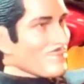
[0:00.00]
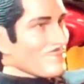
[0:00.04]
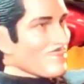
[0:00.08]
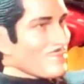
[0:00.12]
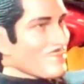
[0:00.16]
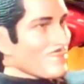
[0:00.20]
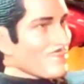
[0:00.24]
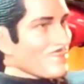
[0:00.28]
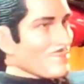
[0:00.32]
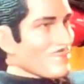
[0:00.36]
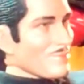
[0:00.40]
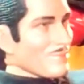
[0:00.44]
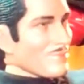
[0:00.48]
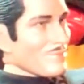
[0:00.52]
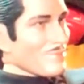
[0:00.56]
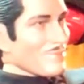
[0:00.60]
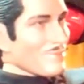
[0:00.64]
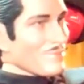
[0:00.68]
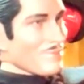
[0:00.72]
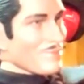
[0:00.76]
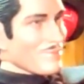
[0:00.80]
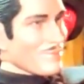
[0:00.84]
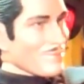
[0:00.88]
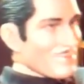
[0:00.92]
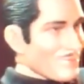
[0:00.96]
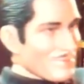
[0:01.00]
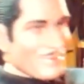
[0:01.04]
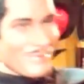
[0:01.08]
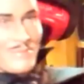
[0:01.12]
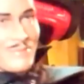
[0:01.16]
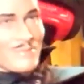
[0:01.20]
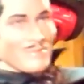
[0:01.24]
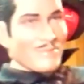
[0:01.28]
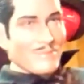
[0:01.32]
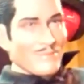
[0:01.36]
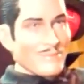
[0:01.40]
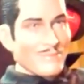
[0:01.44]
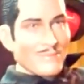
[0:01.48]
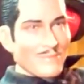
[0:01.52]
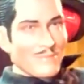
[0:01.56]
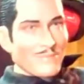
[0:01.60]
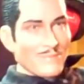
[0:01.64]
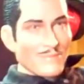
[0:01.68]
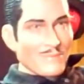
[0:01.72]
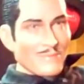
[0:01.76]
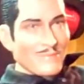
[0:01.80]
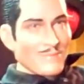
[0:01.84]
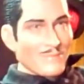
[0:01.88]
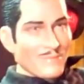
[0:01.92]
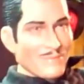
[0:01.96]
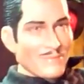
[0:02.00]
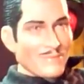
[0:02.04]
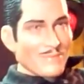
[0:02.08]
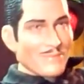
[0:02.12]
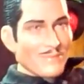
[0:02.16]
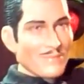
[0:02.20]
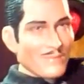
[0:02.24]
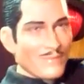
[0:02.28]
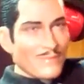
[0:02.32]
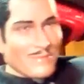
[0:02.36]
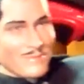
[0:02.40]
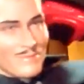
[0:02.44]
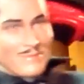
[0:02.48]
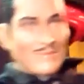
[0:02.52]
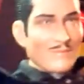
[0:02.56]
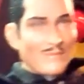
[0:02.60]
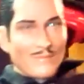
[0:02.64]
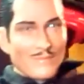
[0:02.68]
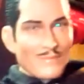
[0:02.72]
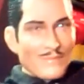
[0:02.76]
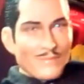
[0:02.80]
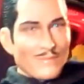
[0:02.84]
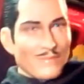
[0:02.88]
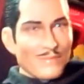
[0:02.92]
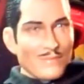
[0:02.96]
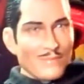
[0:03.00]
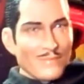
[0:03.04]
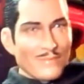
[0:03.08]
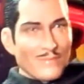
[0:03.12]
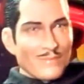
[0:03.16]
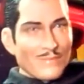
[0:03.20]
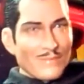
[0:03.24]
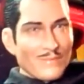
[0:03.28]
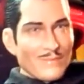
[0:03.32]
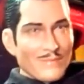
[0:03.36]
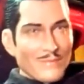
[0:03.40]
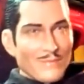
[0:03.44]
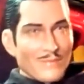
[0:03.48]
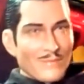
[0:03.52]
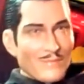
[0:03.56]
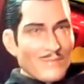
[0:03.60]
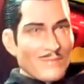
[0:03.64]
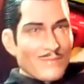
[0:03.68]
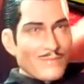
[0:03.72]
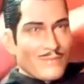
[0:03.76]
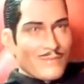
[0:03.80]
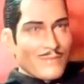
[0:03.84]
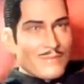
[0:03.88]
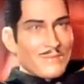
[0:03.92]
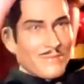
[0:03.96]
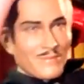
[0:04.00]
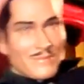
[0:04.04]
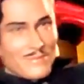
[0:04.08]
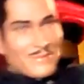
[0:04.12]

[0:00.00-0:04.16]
And it's not on the bottom. It's not on this side. It's